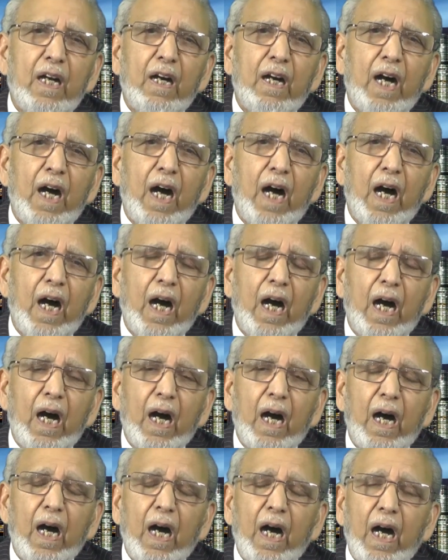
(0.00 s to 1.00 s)

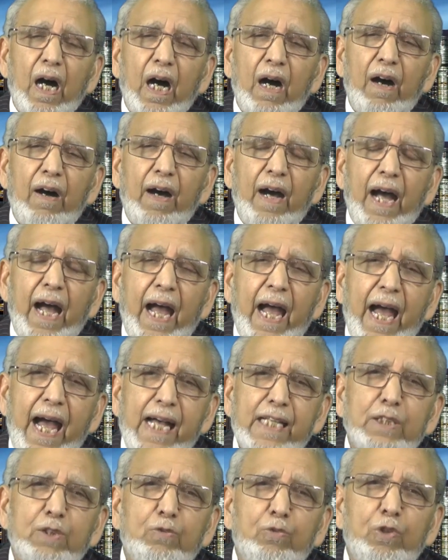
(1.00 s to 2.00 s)

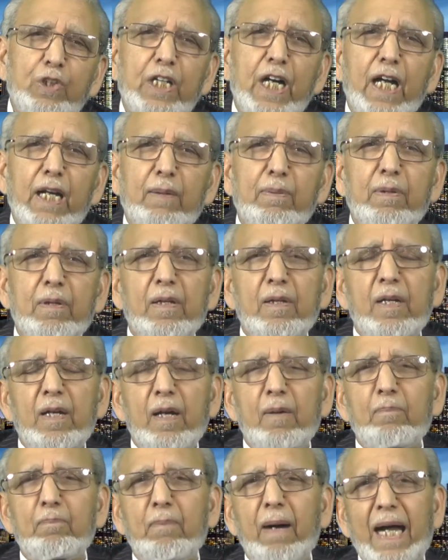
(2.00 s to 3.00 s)
As we are
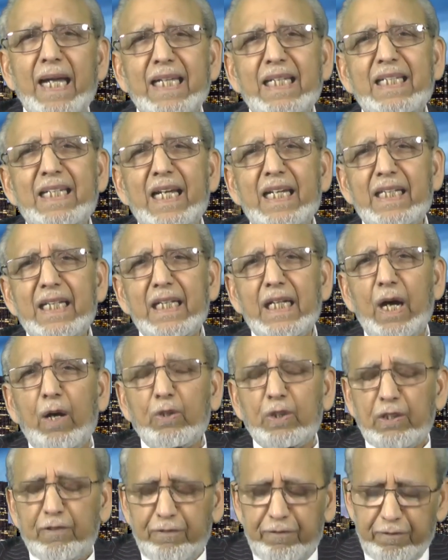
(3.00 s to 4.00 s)
migrating
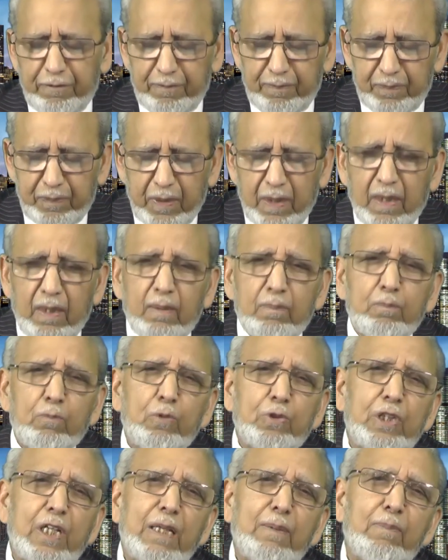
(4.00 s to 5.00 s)
out of
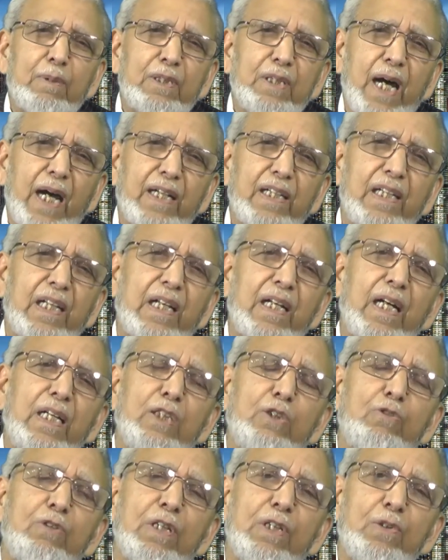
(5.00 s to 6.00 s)
Muslim majority
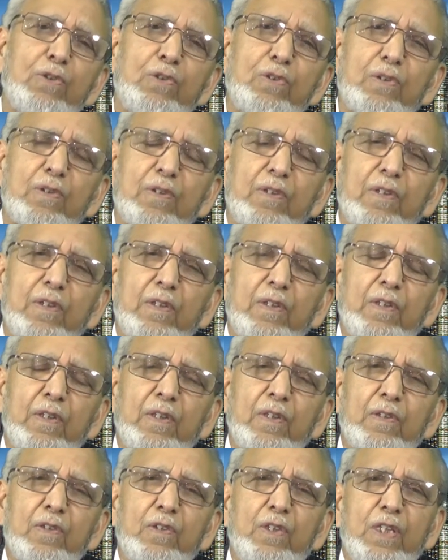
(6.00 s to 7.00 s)
countries,
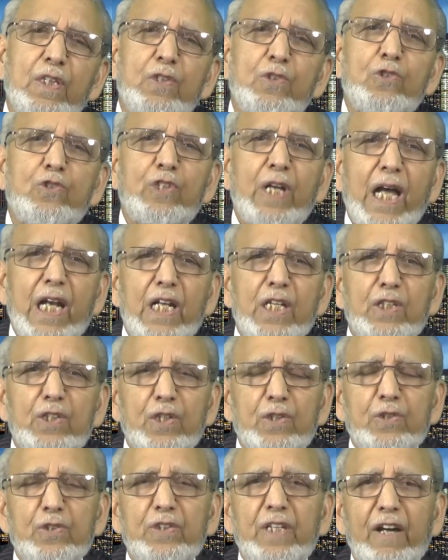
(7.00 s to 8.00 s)
these
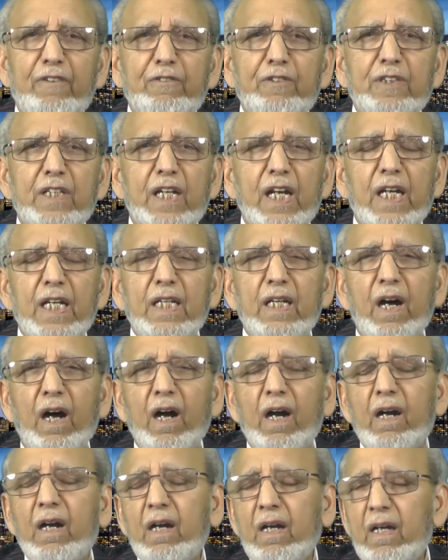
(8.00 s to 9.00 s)
challenges definitely
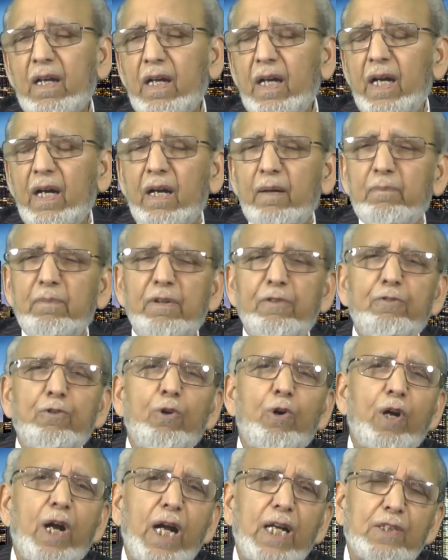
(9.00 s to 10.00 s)
are
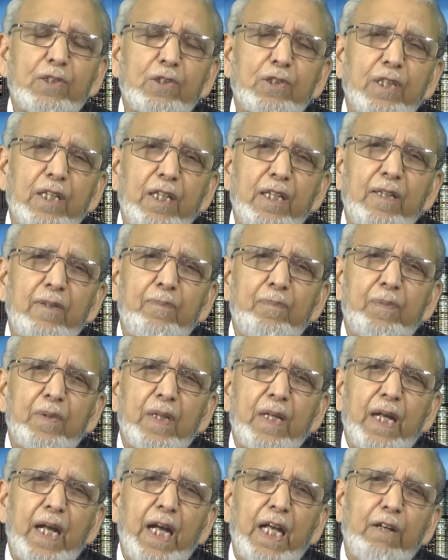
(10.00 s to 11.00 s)
before us,
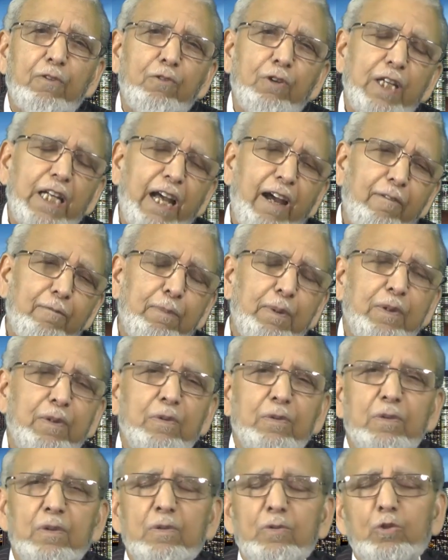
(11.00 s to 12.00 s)
and we have
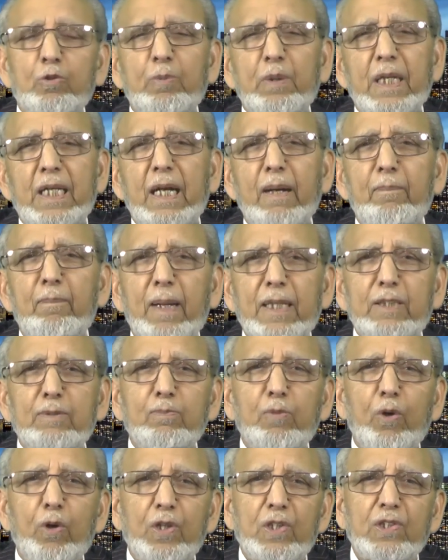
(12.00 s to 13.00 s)
to become much
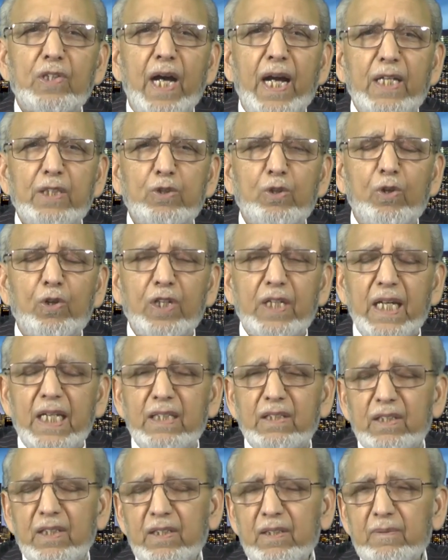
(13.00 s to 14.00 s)
more science
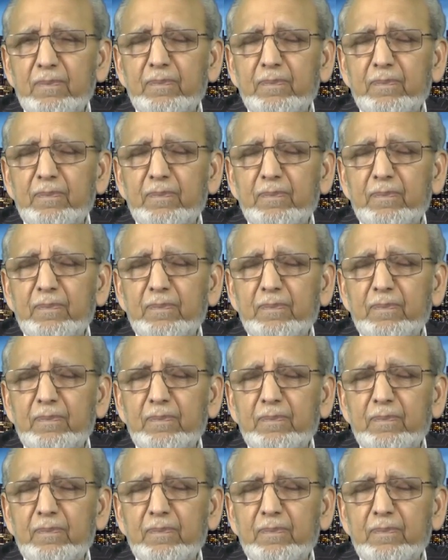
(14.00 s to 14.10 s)
oriented,